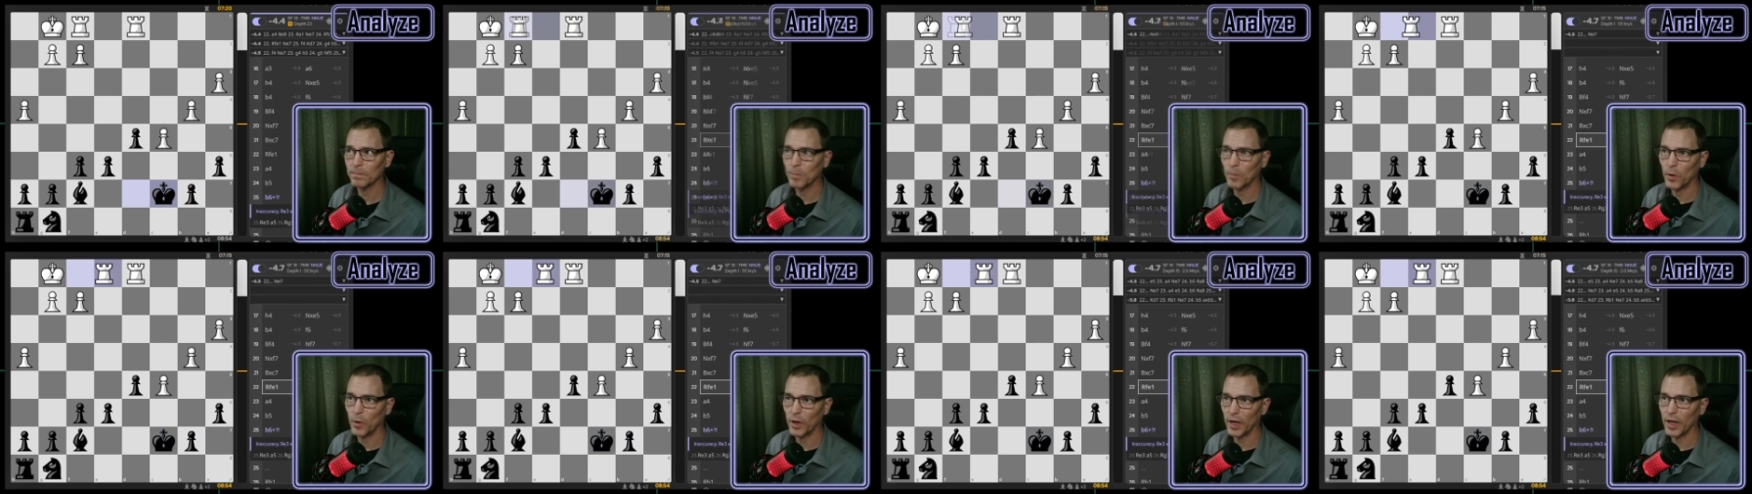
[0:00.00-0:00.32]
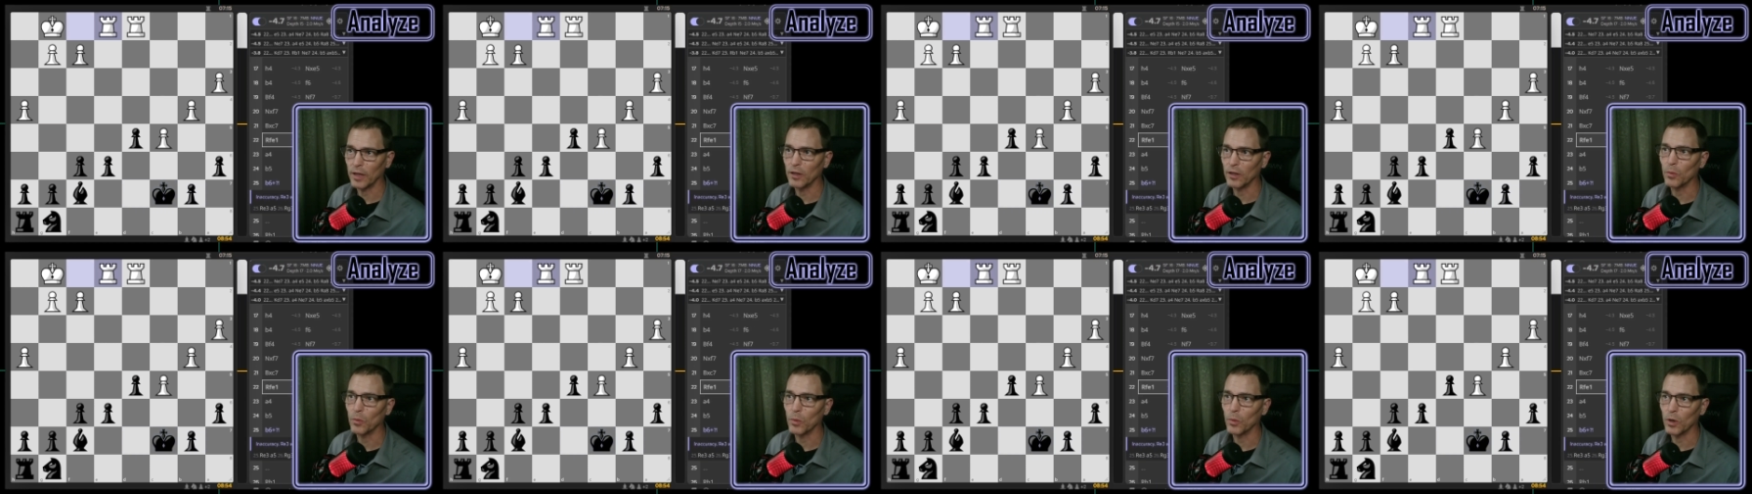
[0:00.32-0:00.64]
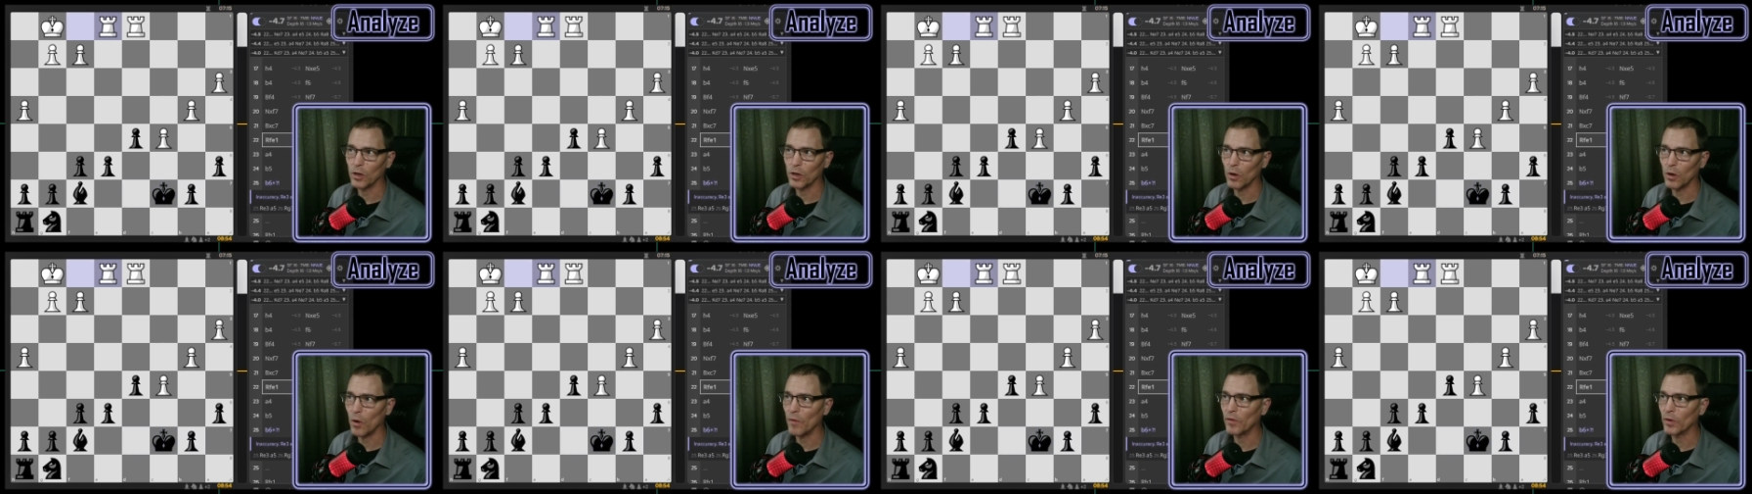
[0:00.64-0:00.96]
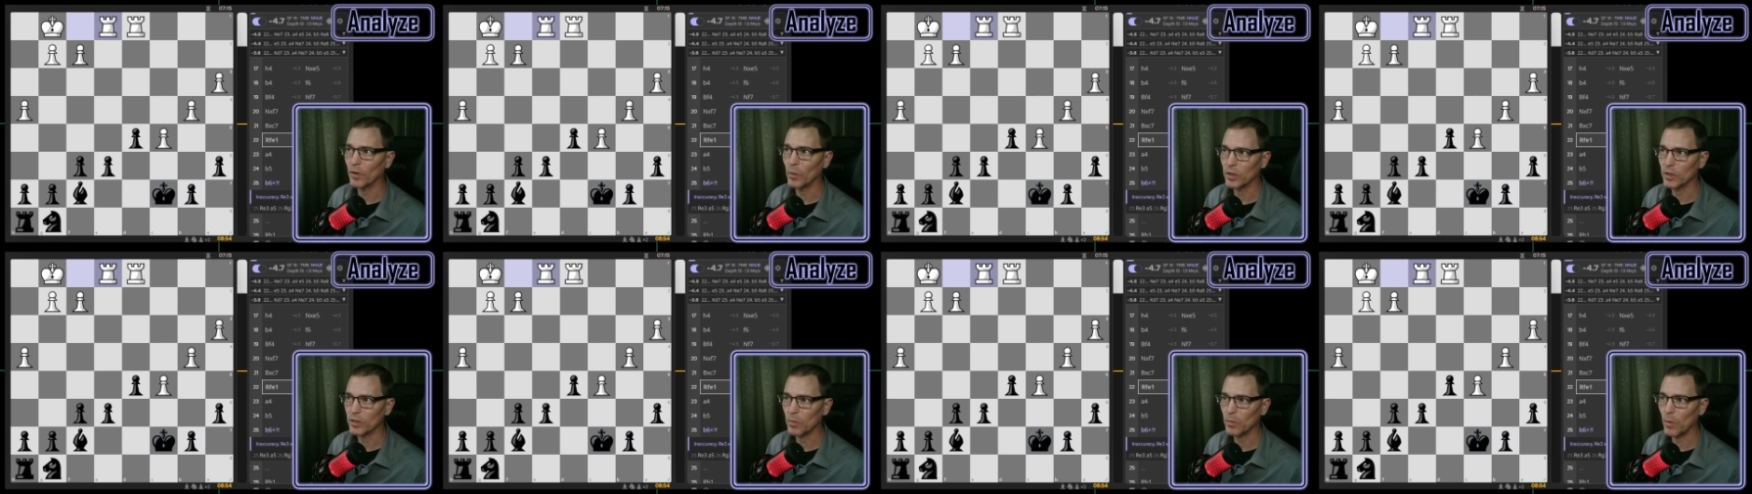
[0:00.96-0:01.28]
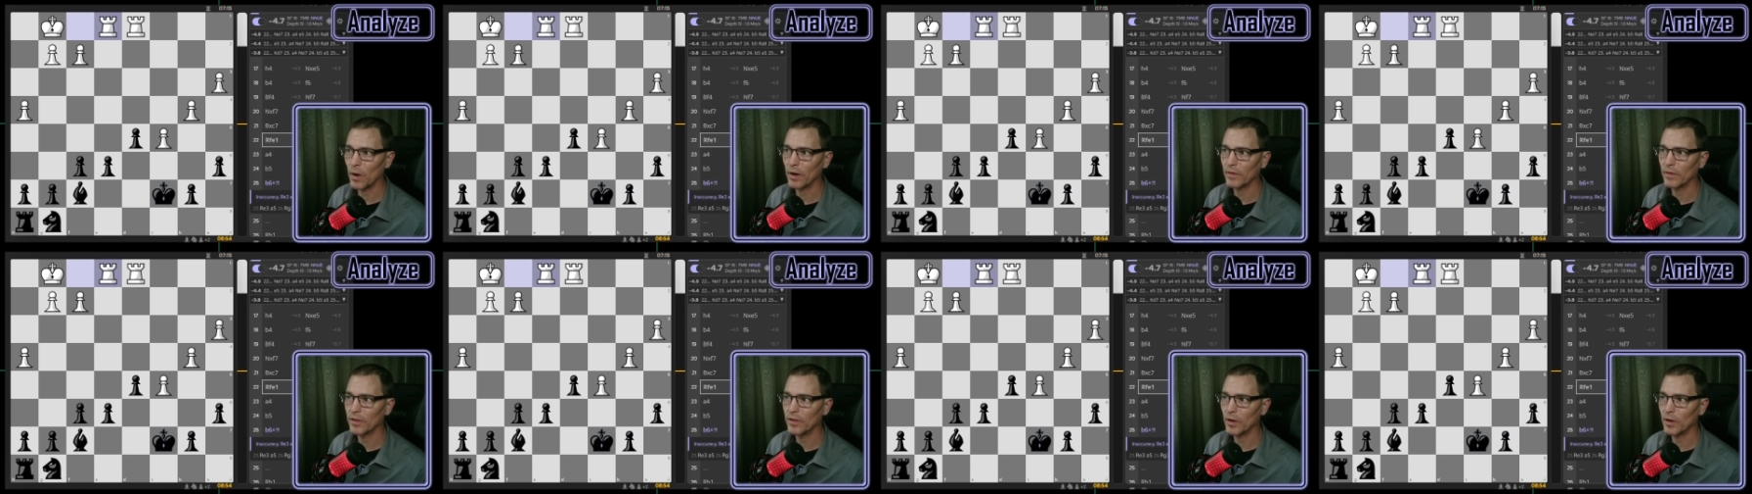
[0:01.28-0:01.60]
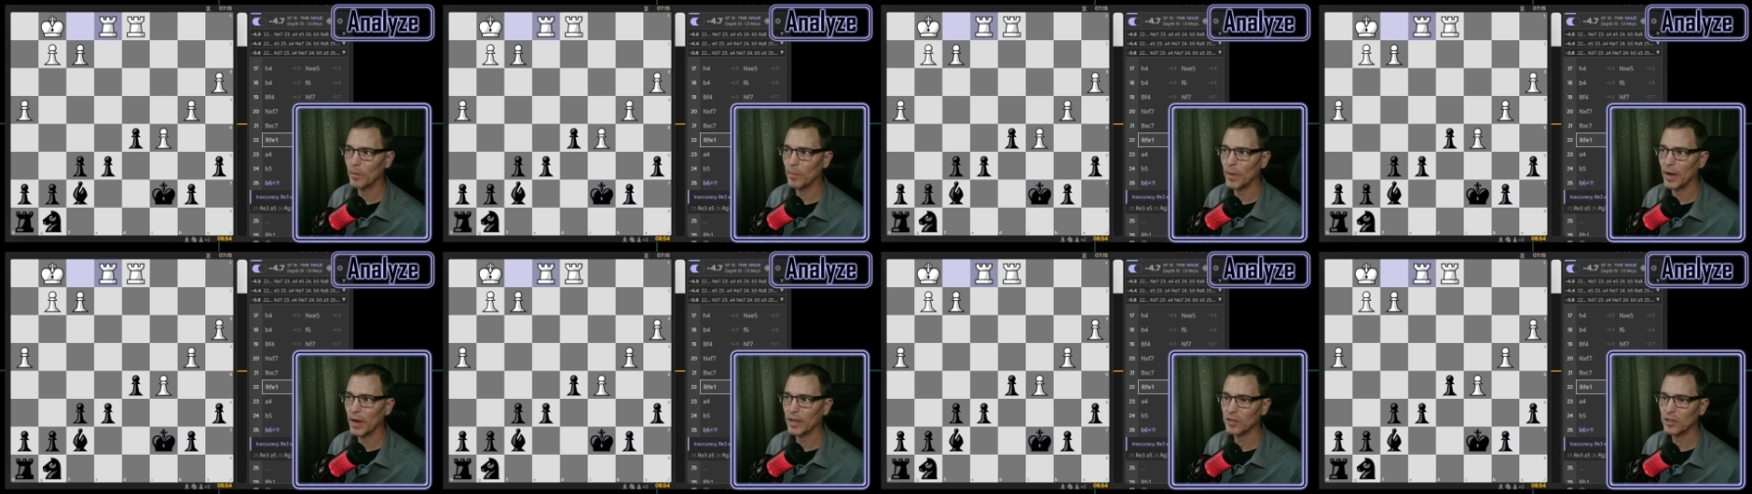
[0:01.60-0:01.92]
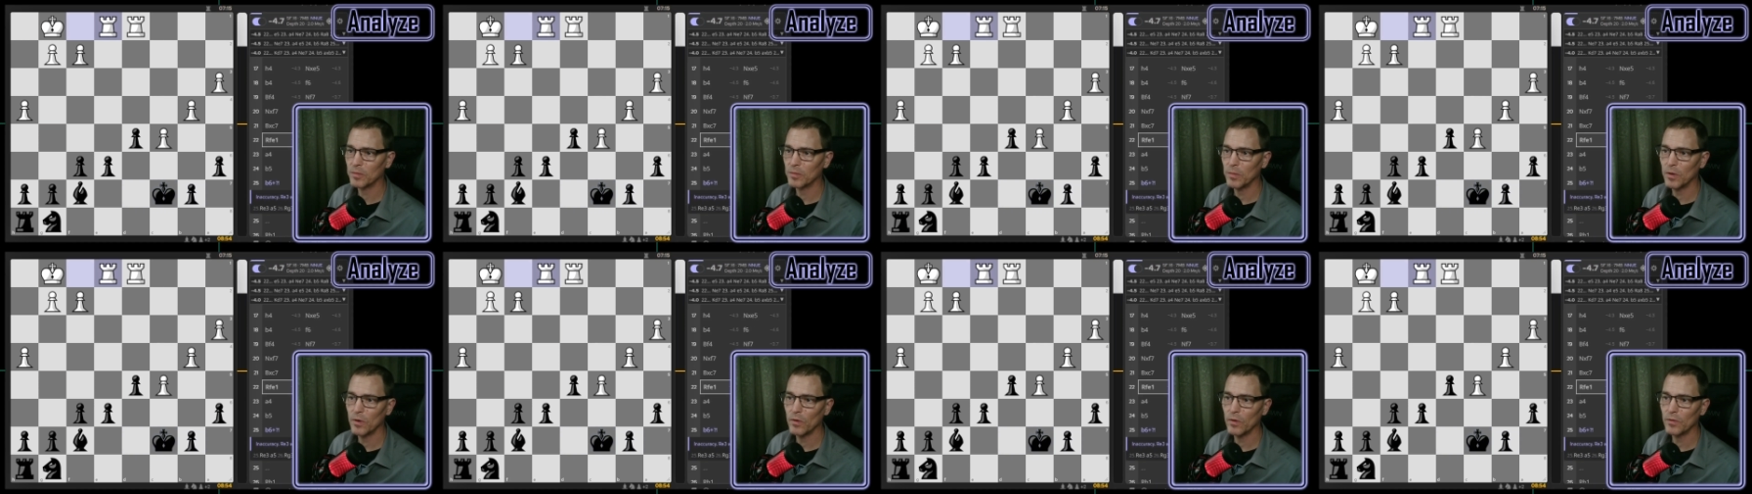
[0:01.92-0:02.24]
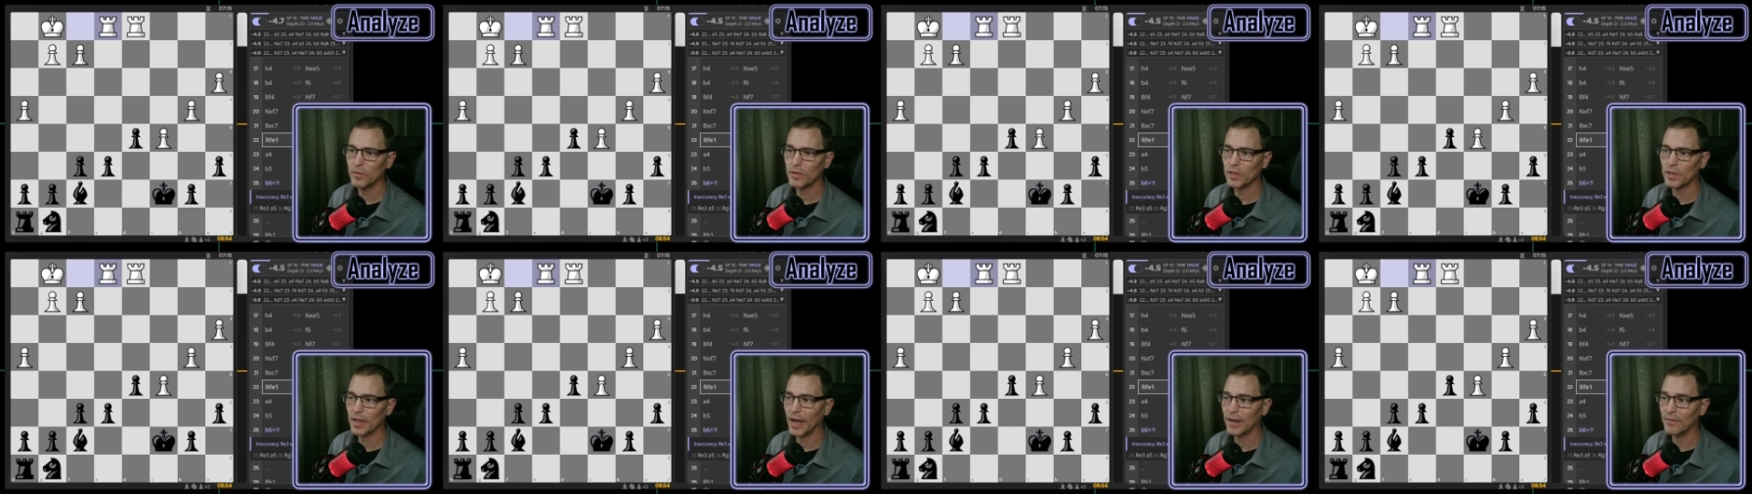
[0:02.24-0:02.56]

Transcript: Bringing the rook over was one of their best moves,